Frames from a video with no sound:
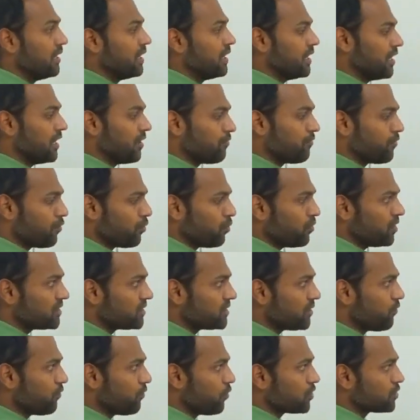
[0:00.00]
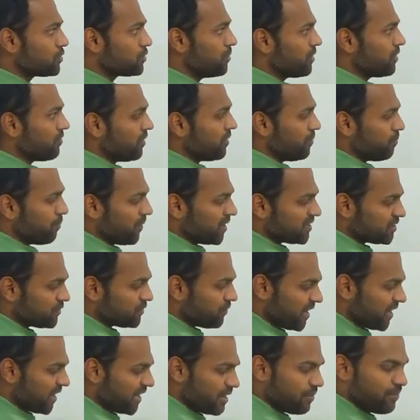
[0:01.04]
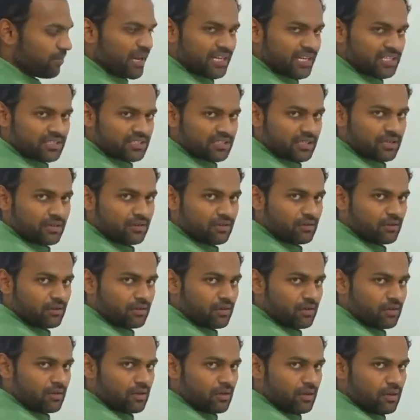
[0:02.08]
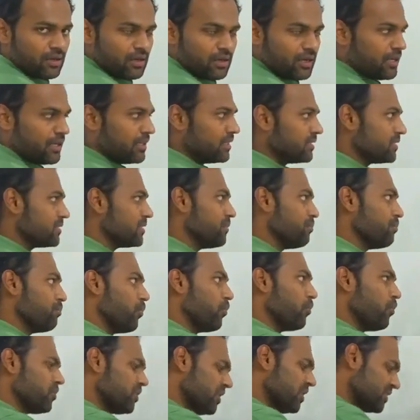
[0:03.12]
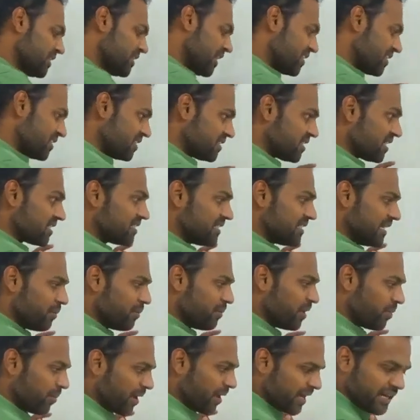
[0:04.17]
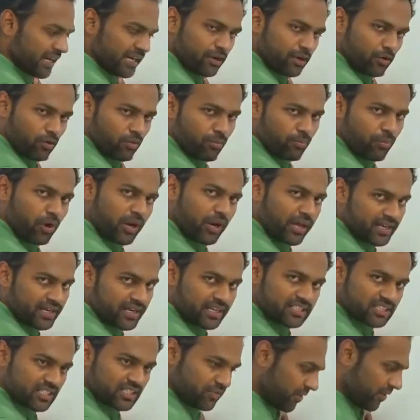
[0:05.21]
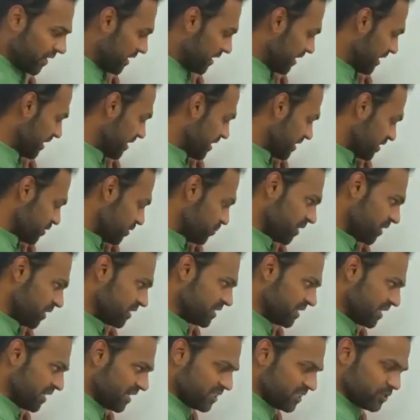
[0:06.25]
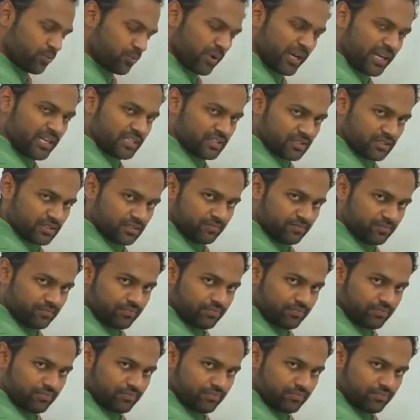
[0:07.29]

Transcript: F2 is the force between plus 5 and minus 10. See, both the charges are same in magnitude. Polarity is different. Here it is plus, here it is minus.